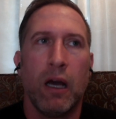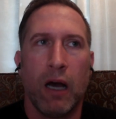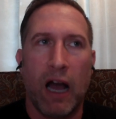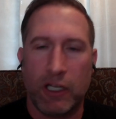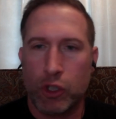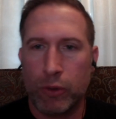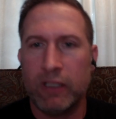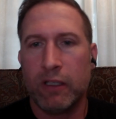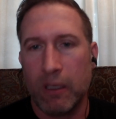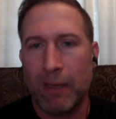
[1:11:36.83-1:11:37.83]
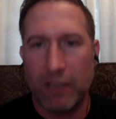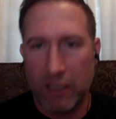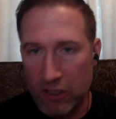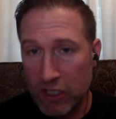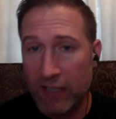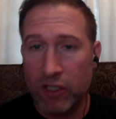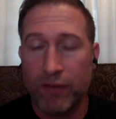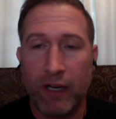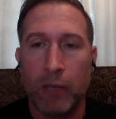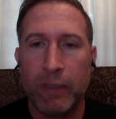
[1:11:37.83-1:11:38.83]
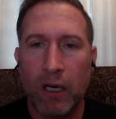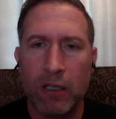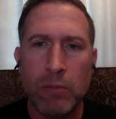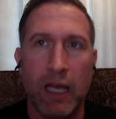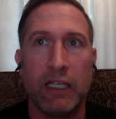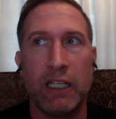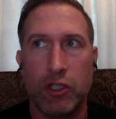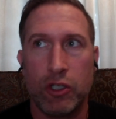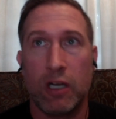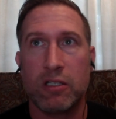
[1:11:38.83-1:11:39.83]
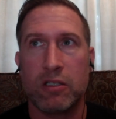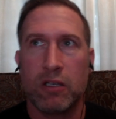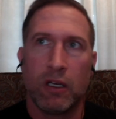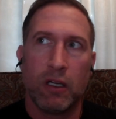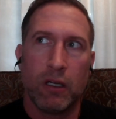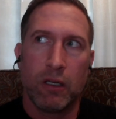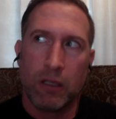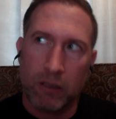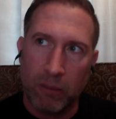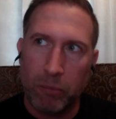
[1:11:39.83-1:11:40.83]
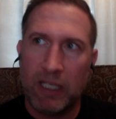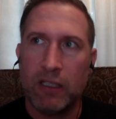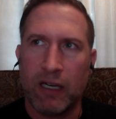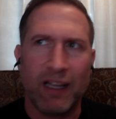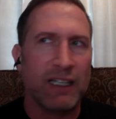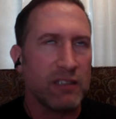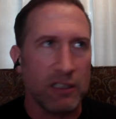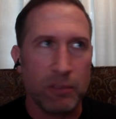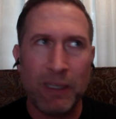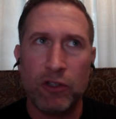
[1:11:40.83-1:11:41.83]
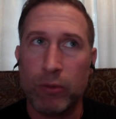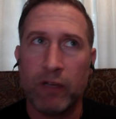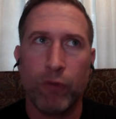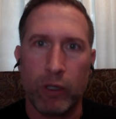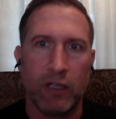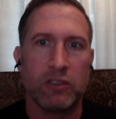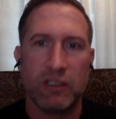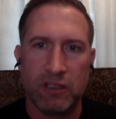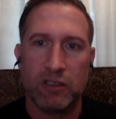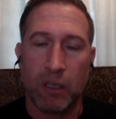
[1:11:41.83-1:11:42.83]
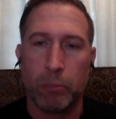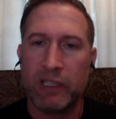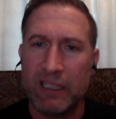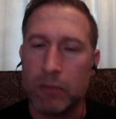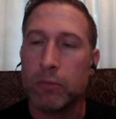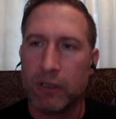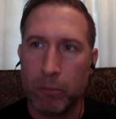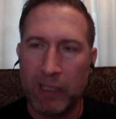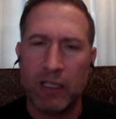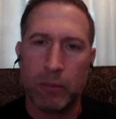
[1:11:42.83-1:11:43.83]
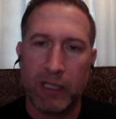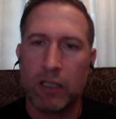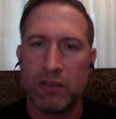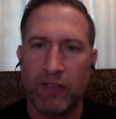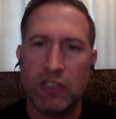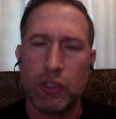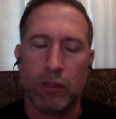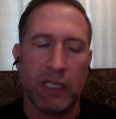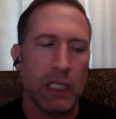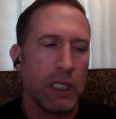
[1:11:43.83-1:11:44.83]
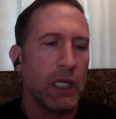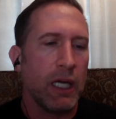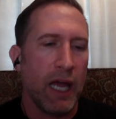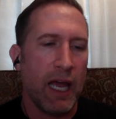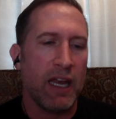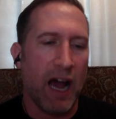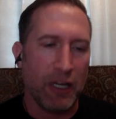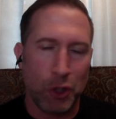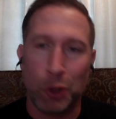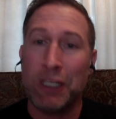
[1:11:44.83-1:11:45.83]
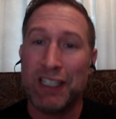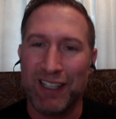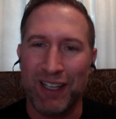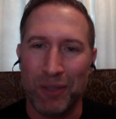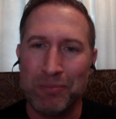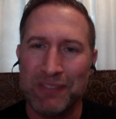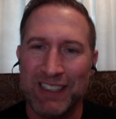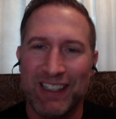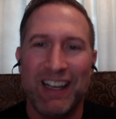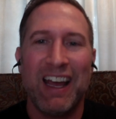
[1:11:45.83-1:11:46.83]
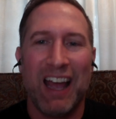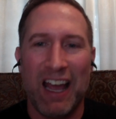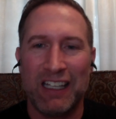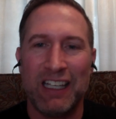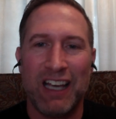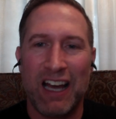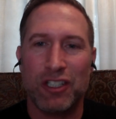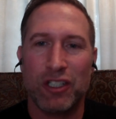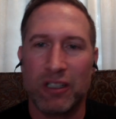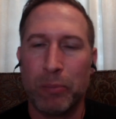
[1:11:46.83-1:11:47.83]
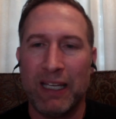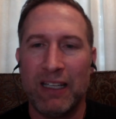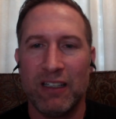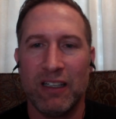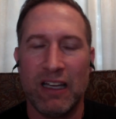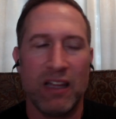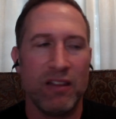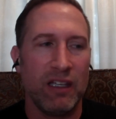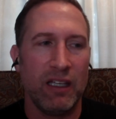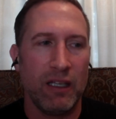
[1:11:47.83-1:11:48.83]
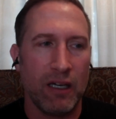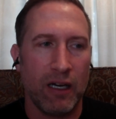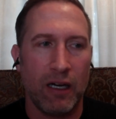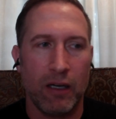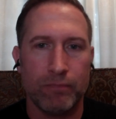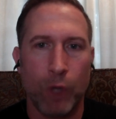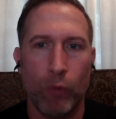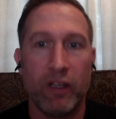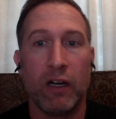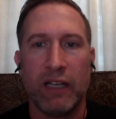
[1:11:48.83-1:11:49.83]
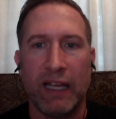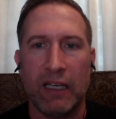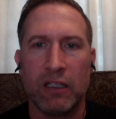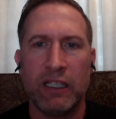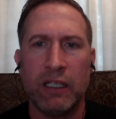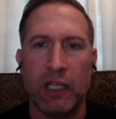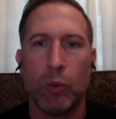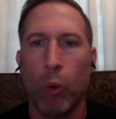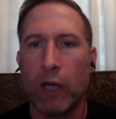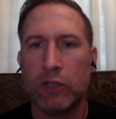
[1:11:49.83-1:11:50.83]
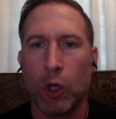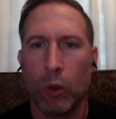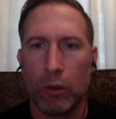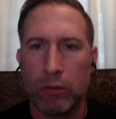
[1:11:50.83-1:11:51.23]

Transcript: I treated him. I did injection therapy on him, and he just competed. Like I said, it's been 3 or 4 years since he's competed because of injury. And I treated him, and he actually competed in the over there in Italy, and he won gold.